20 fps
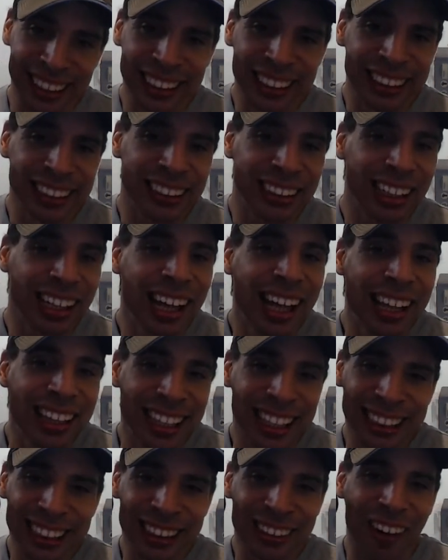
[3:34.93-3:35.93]

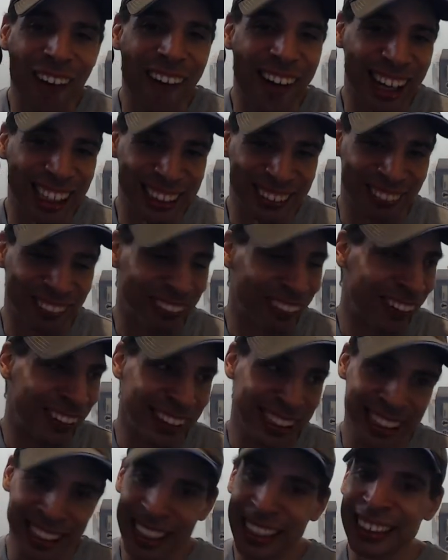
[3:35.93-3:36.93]
is awesome
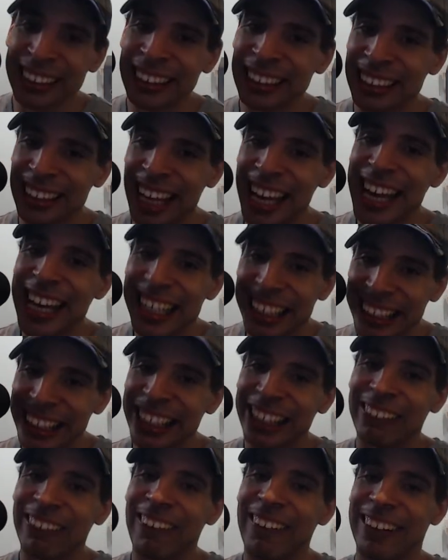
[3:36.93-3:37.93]
quality. This is an HD
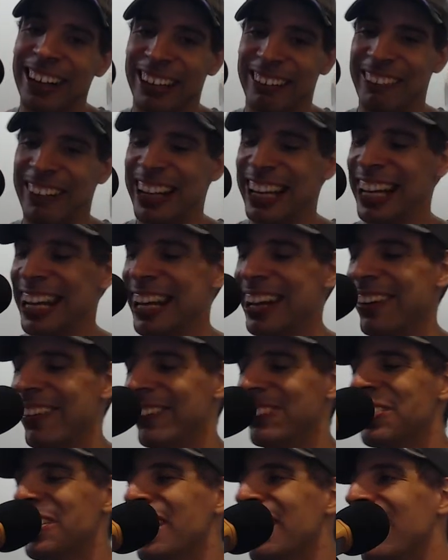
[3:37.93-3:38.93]
quality right here.
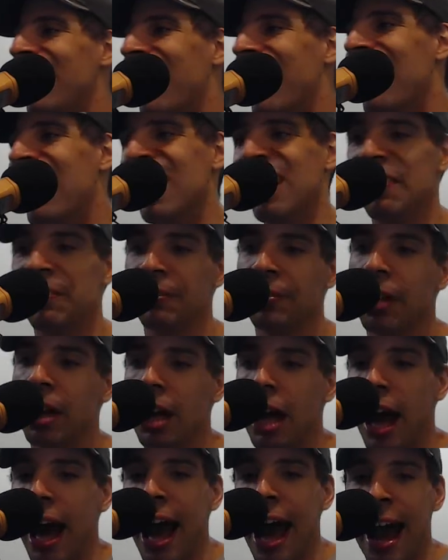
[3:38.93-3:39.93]

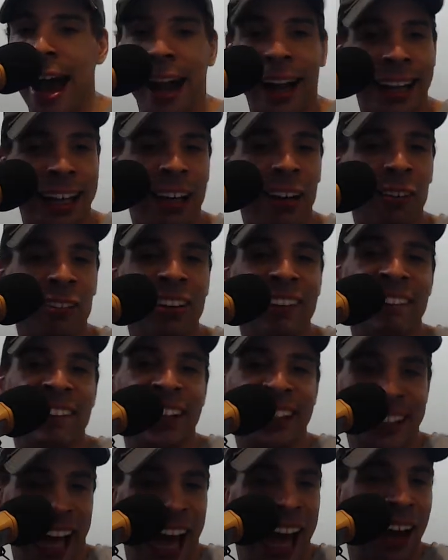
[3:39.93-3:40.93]
I'm going to go to
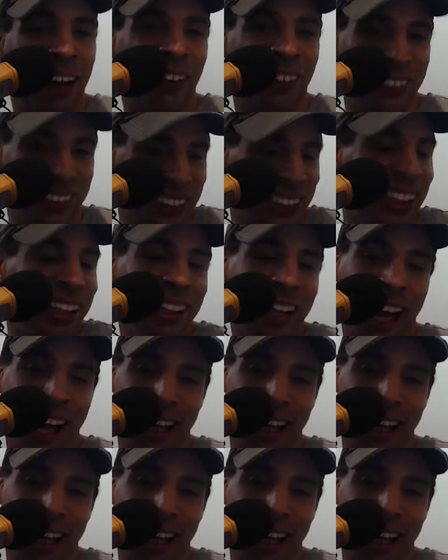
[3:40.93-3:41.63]
McDonald's. I'm